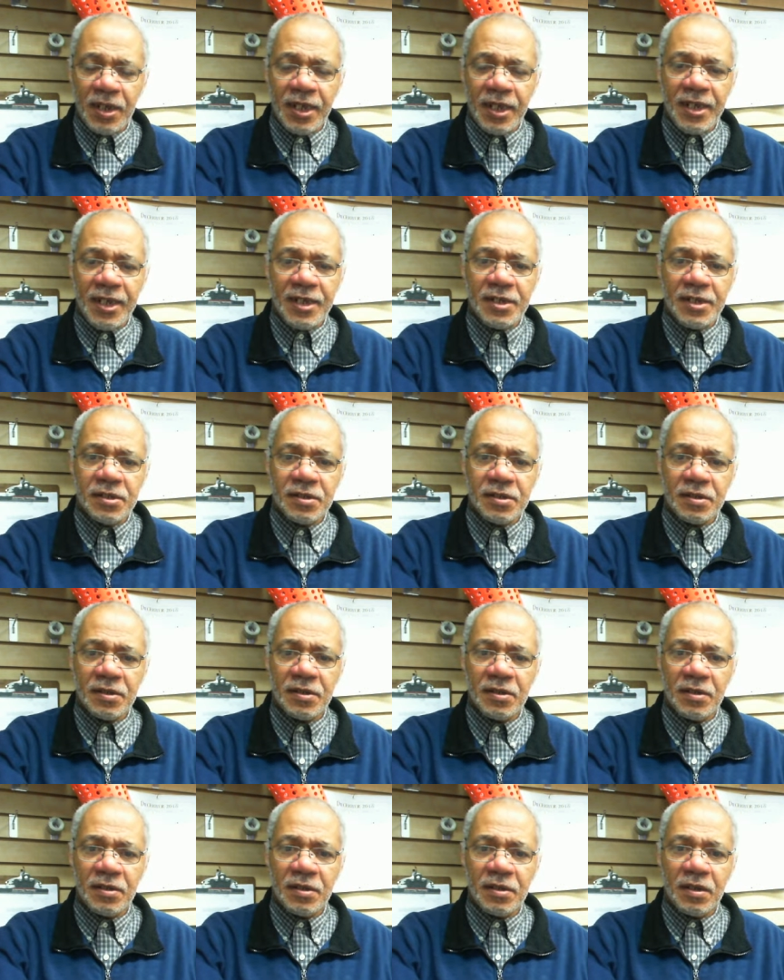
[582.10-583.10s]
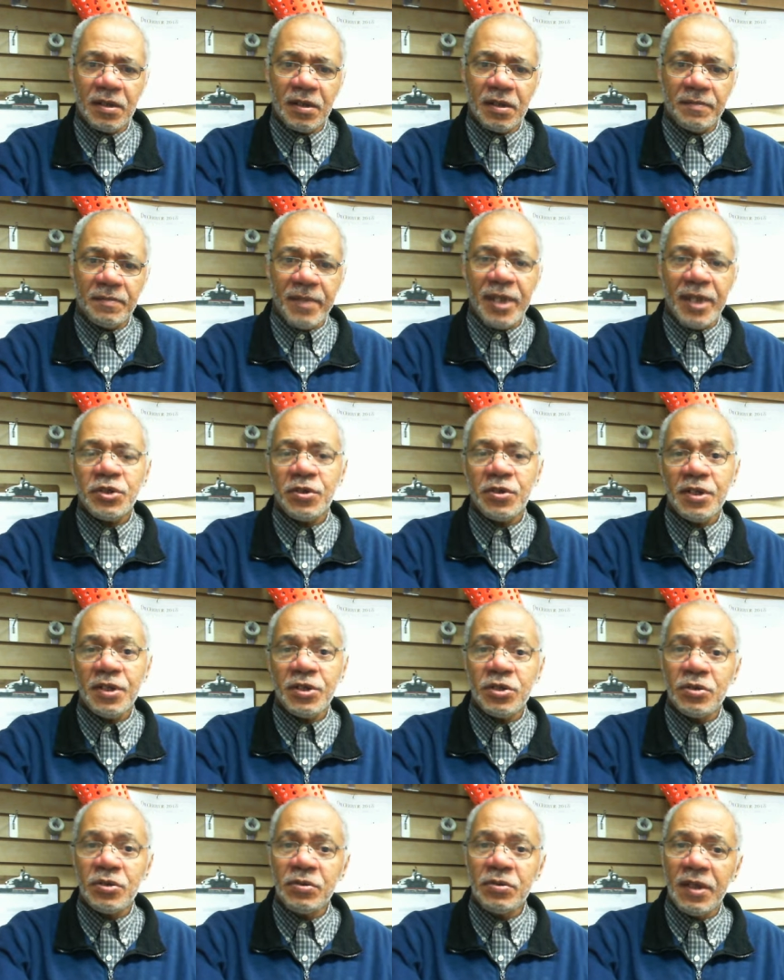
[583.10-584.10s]
is make sure
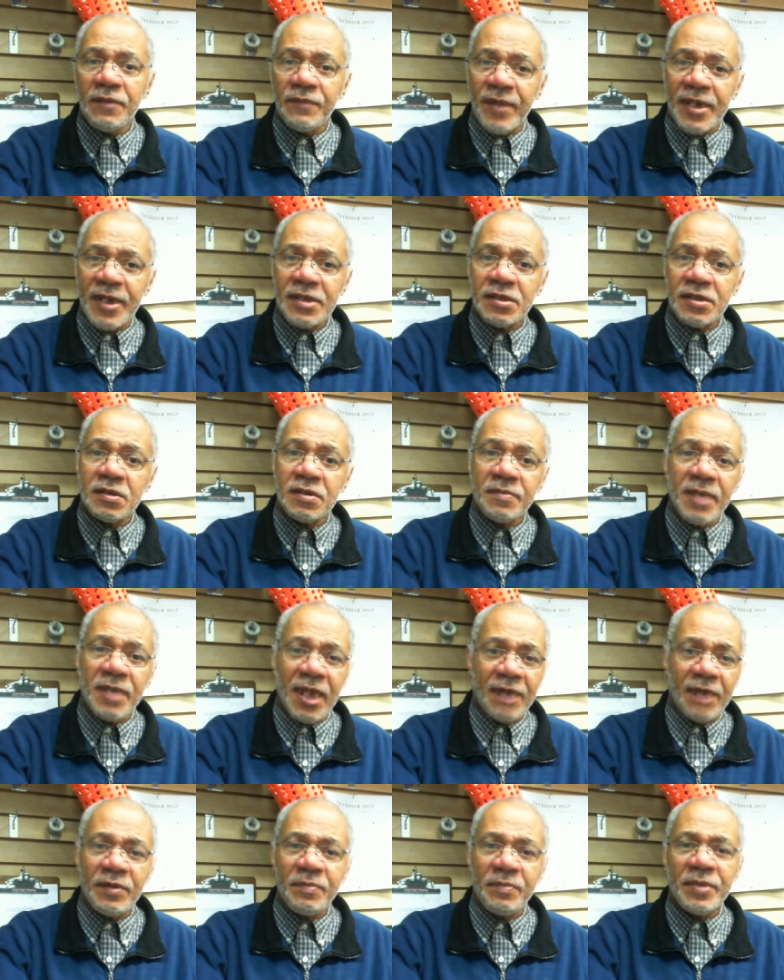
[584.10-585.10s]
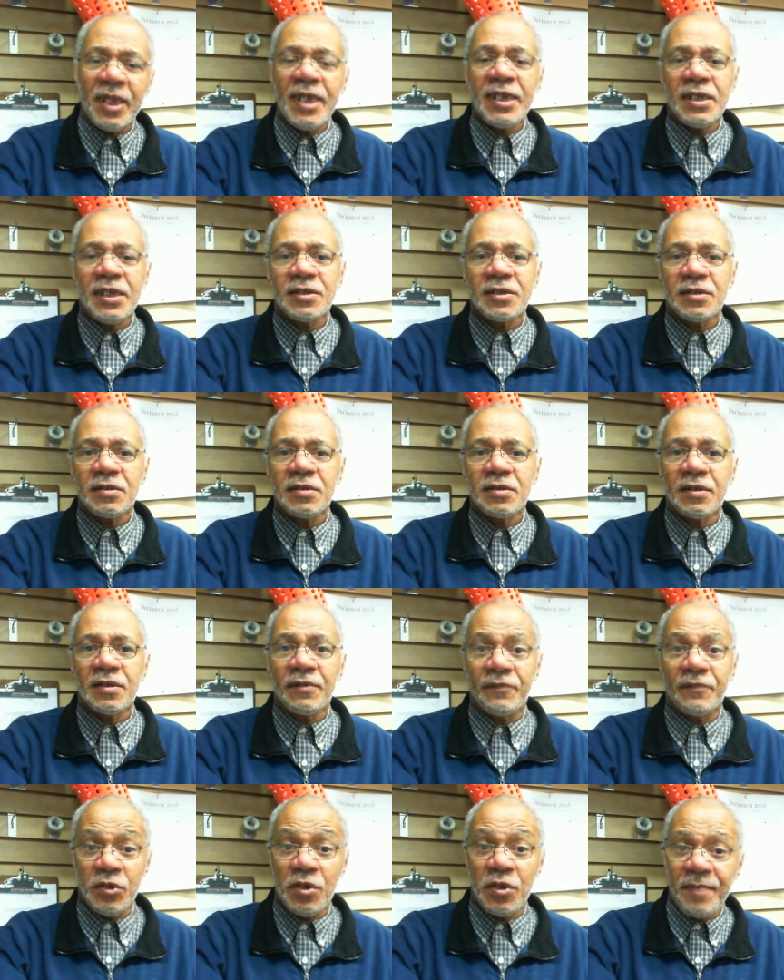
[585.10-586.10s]
that you invest in some heavy blankets
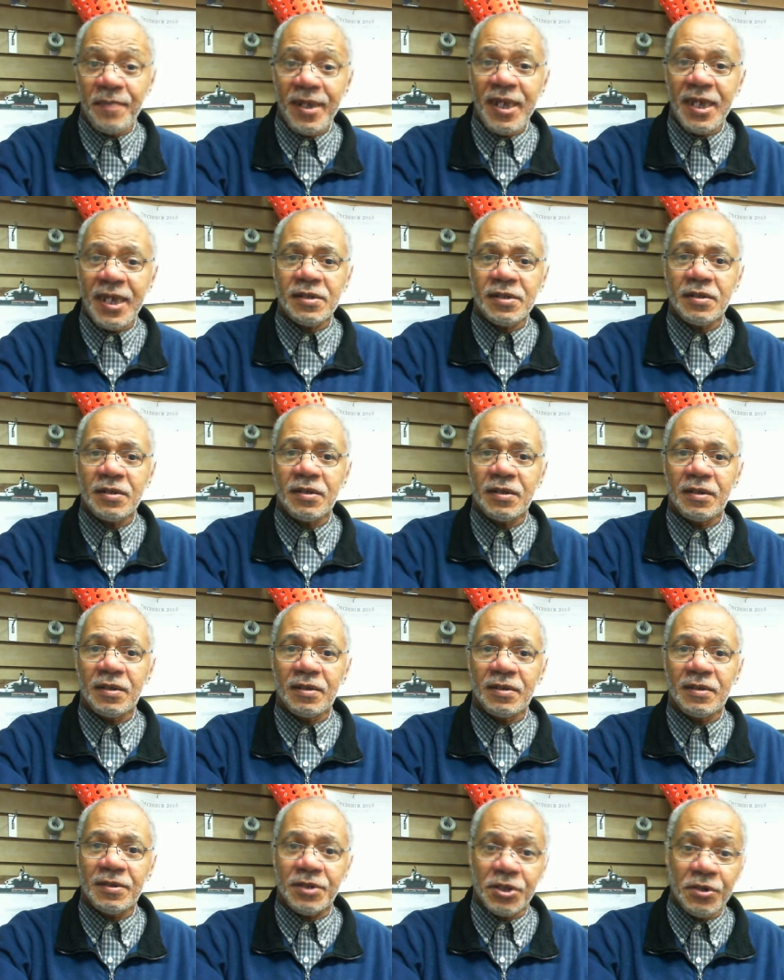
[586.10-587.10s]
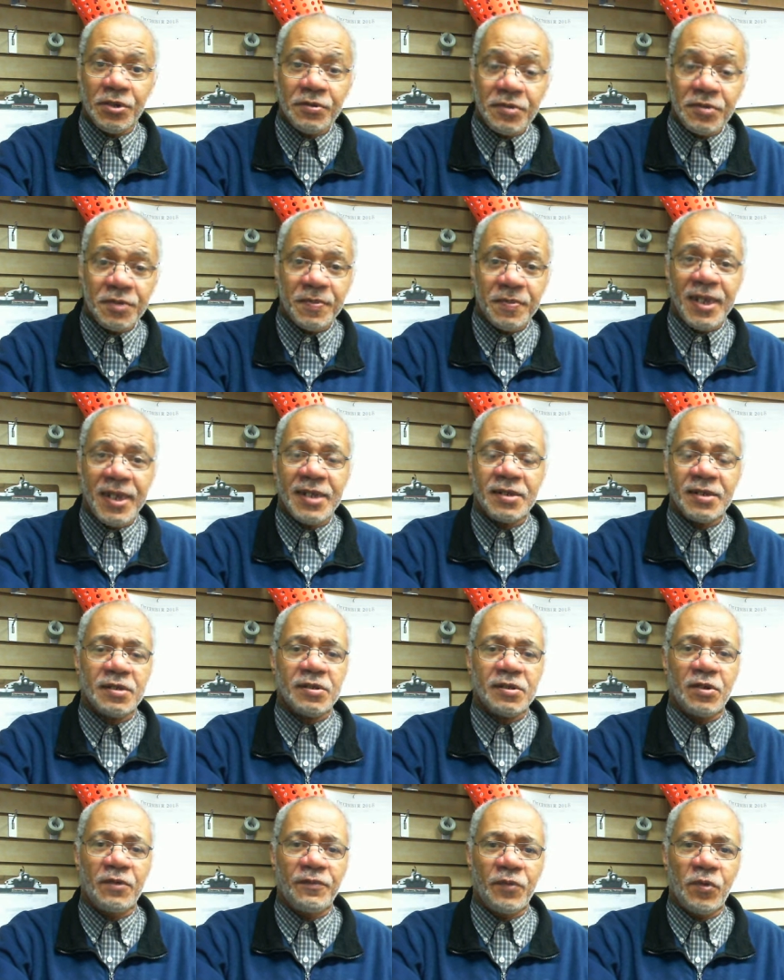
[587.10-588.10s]
for your beds, children's beds and
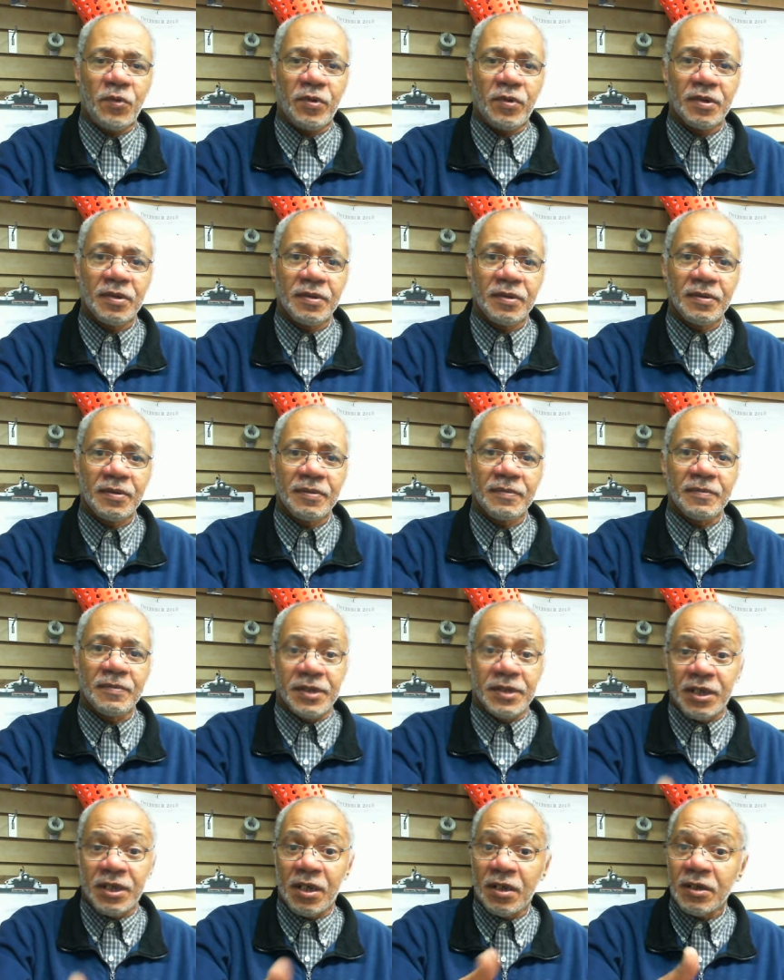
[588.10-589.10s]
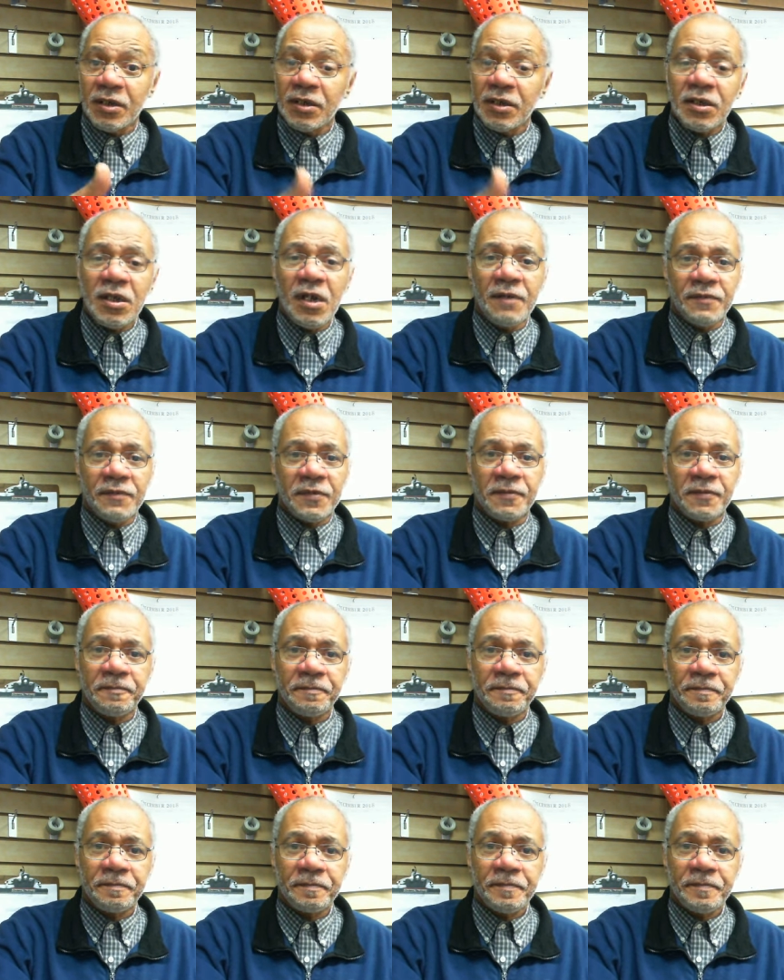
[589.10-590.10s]
so forth. Get under the cover.
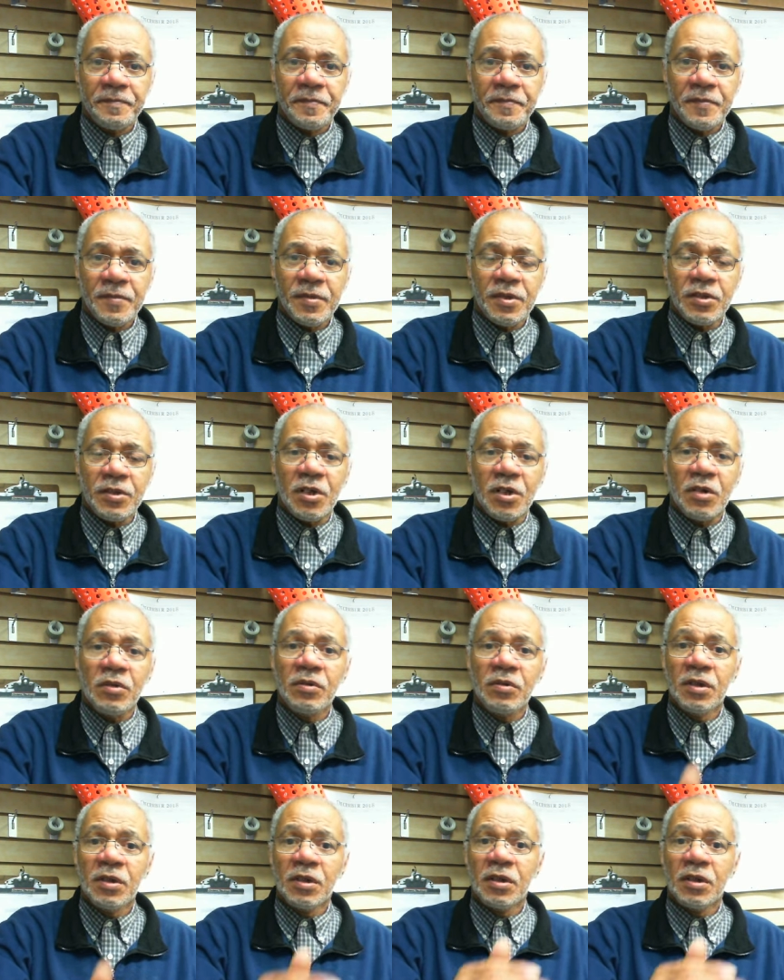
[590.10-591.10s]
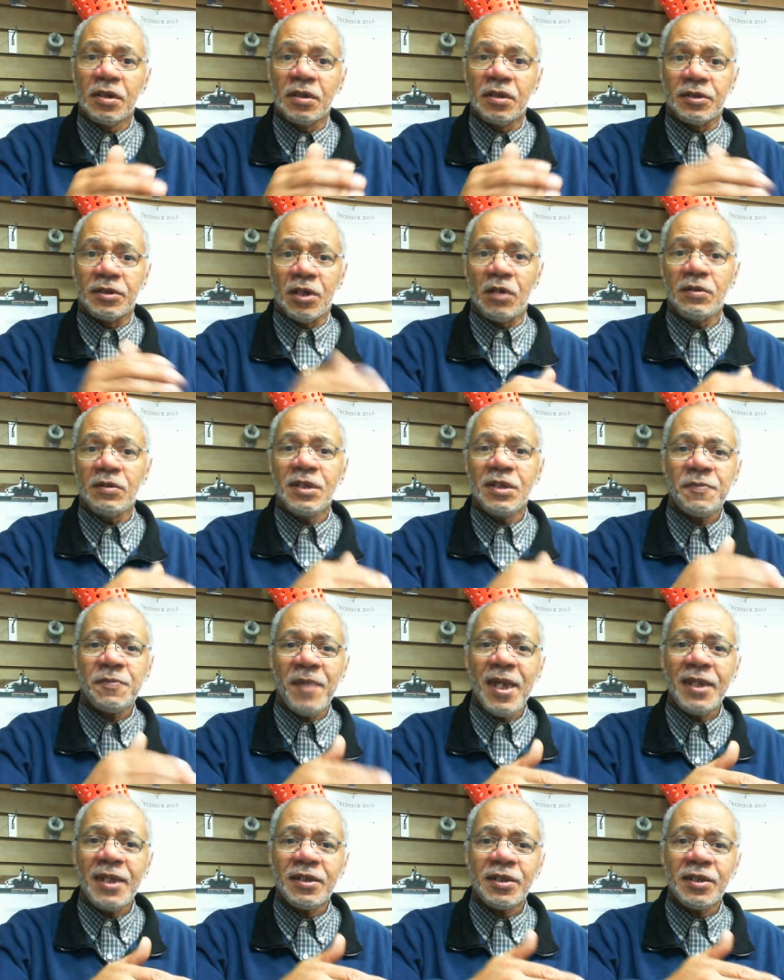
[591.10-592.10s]
You know, don't
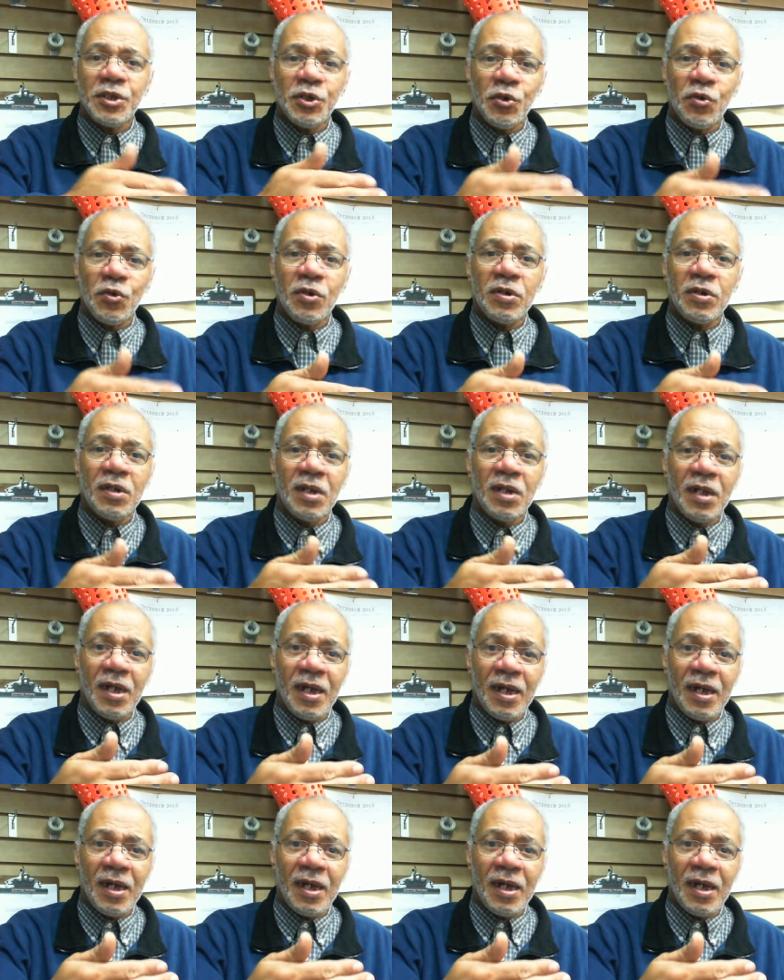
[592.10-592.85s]
expect your